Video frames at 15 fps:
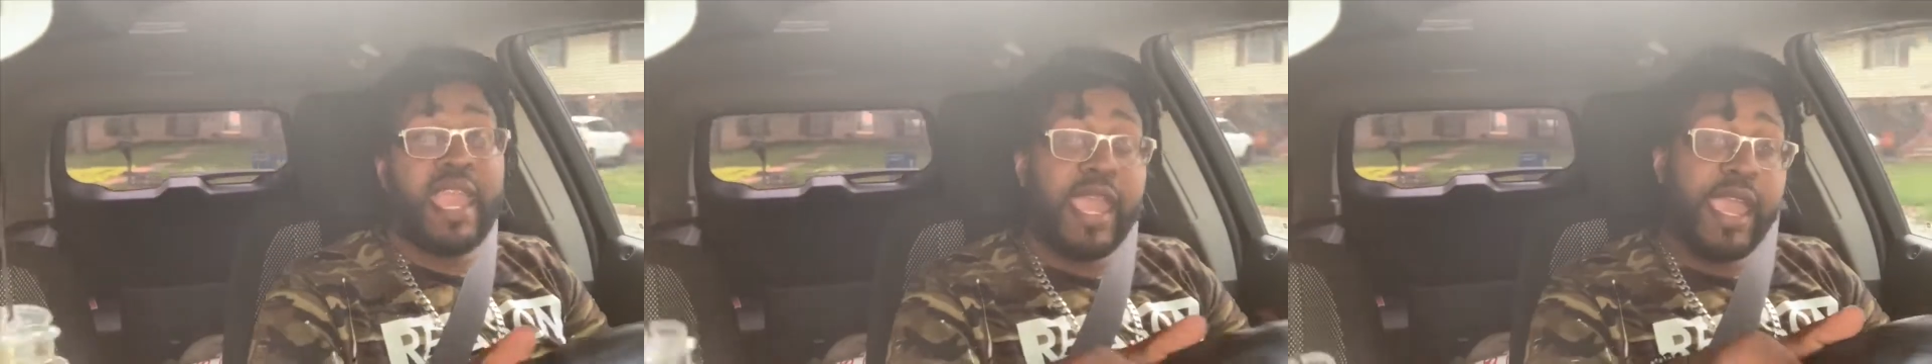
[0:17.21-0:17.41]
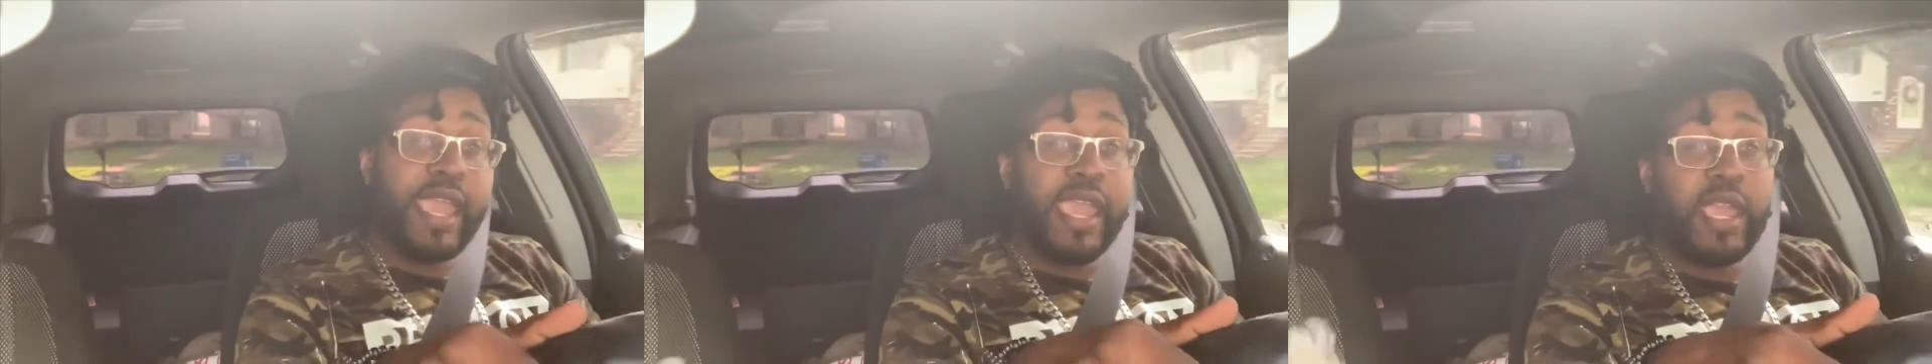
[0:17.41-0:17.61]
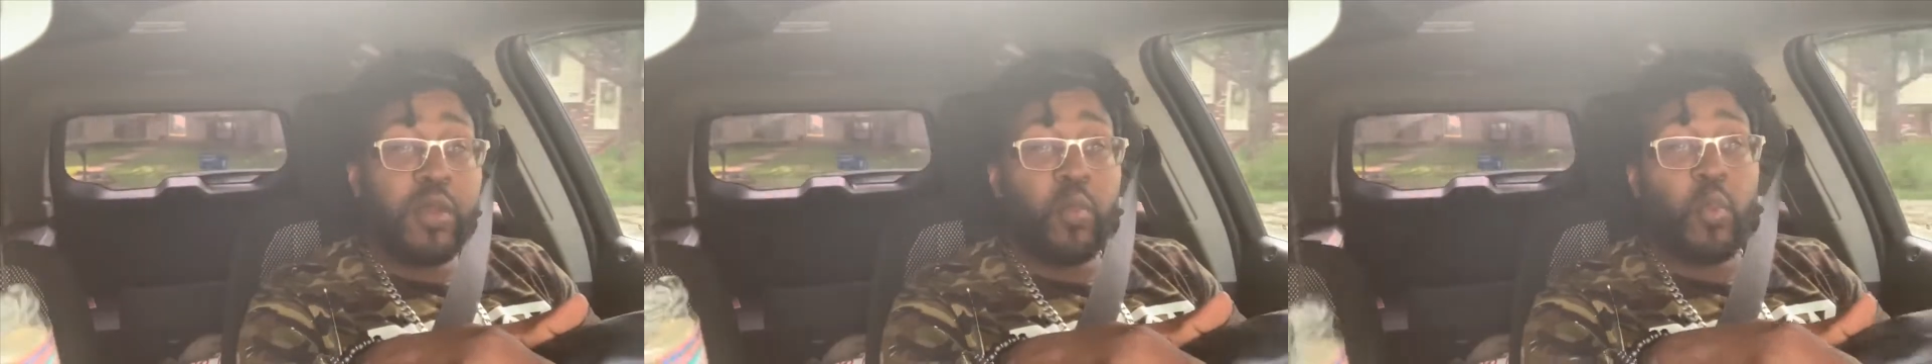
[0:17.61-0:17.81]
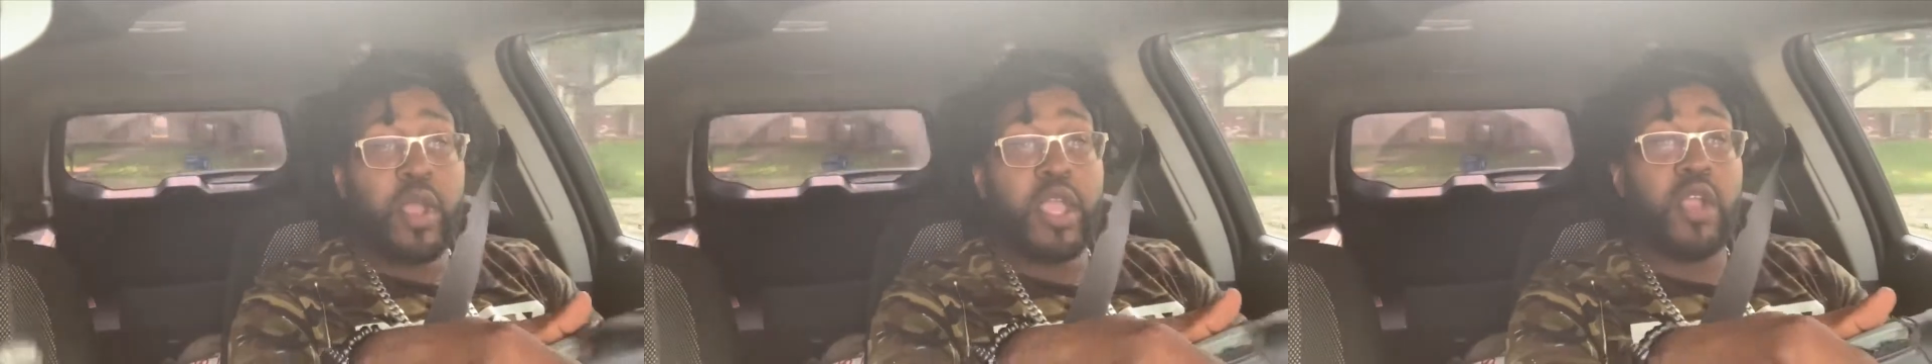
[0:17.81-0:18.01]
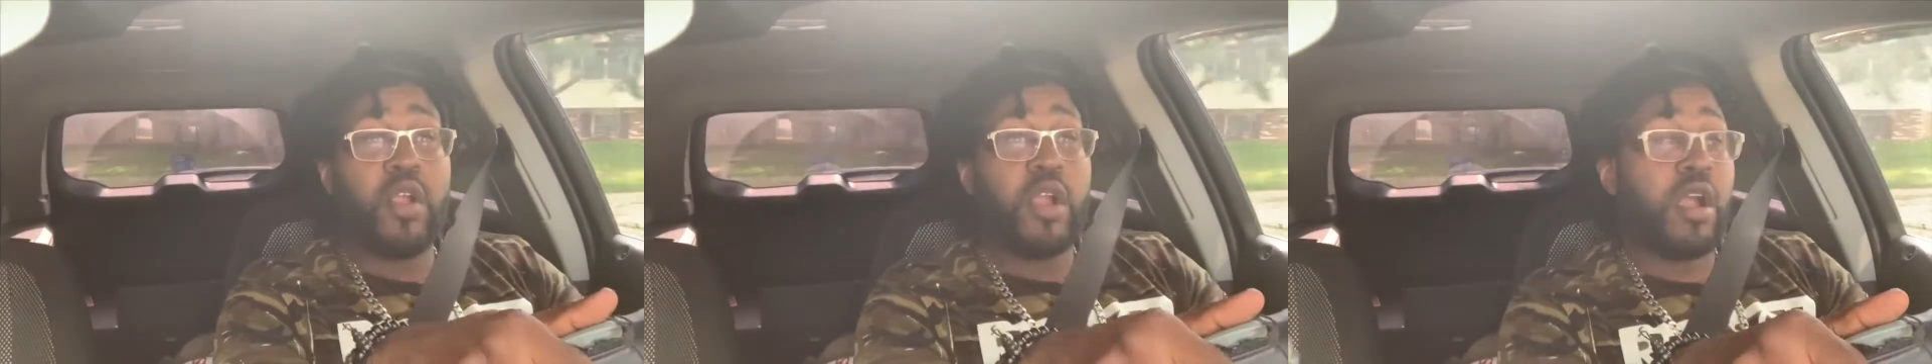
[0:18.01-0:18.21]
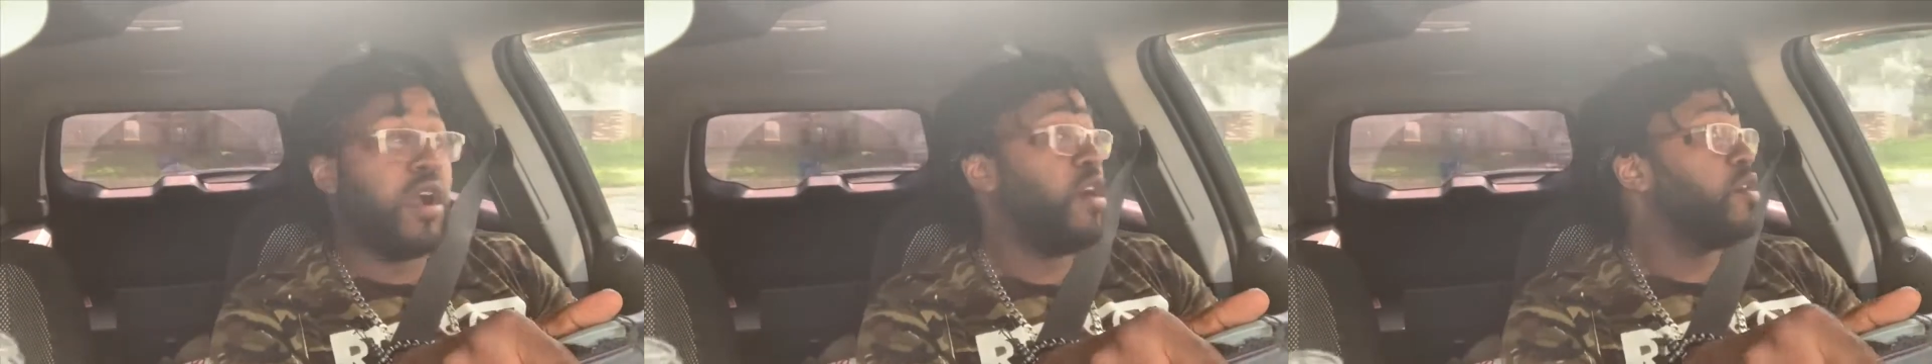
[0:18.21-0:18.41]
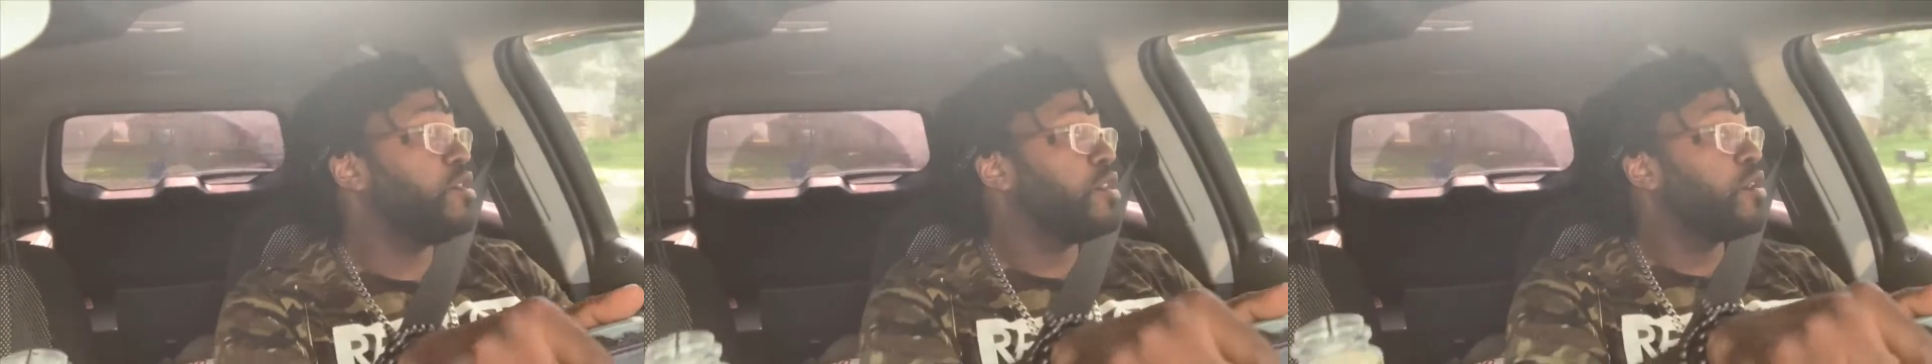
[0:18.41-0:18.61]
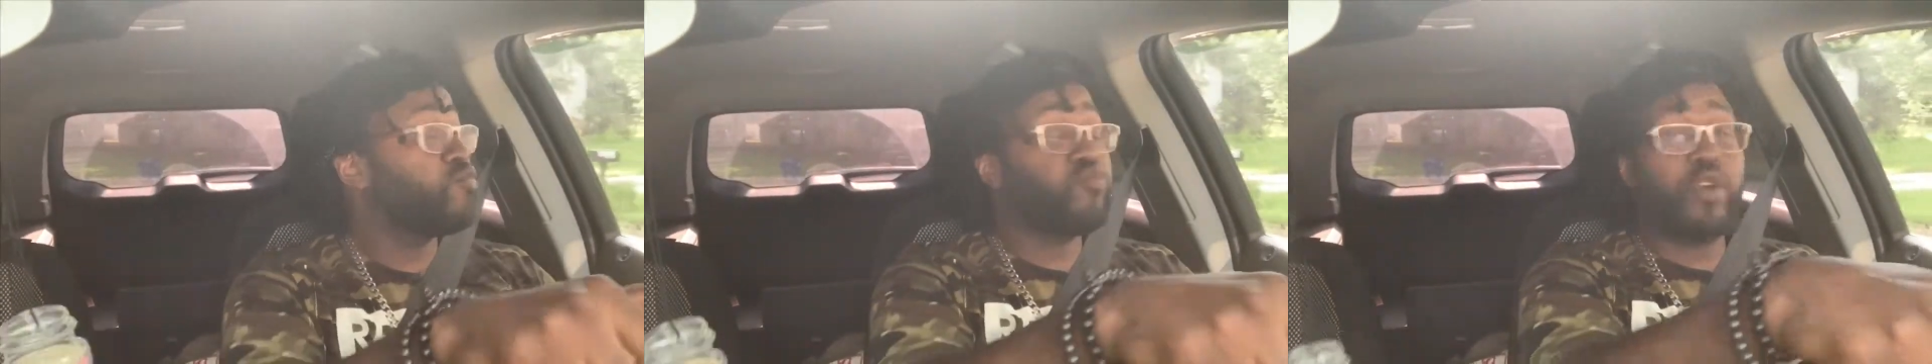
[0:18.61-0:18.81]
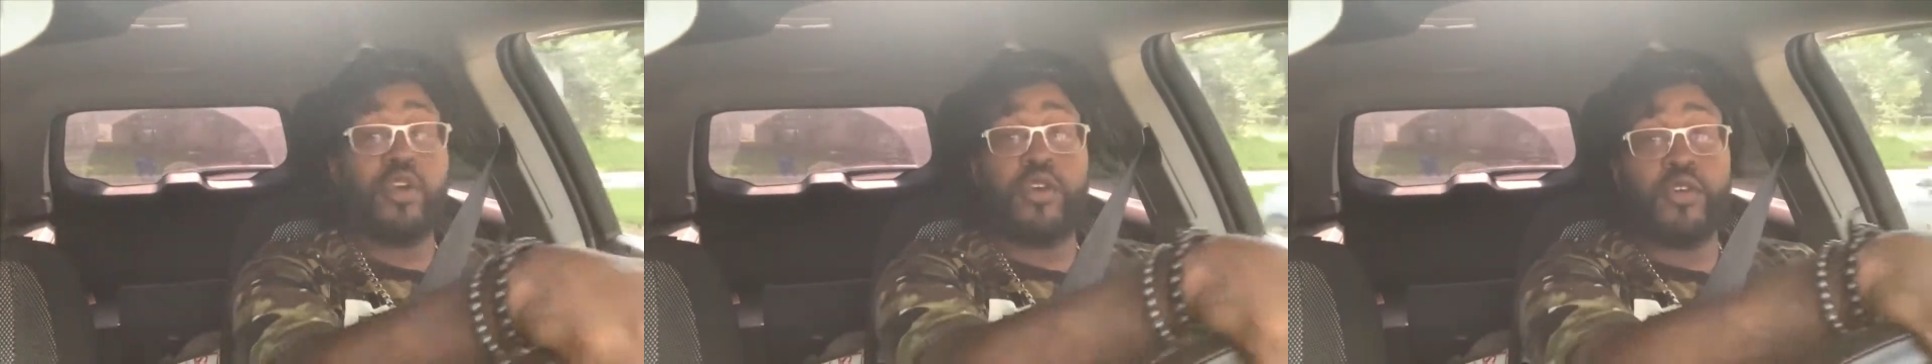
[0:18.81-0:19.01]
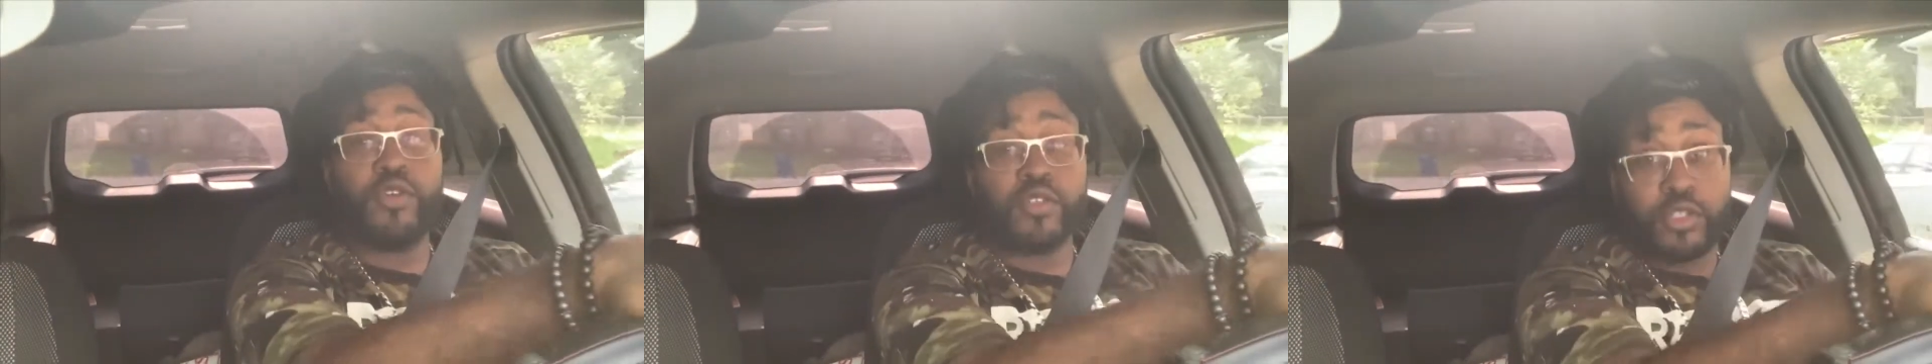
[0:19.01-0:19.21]
And we are on the
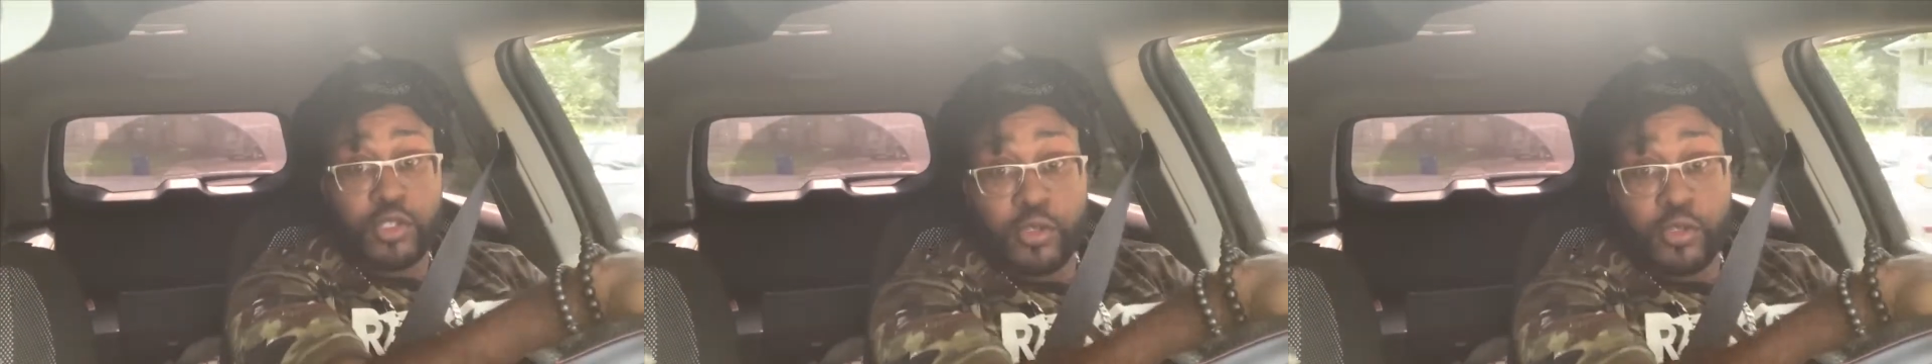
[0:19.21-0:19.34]
road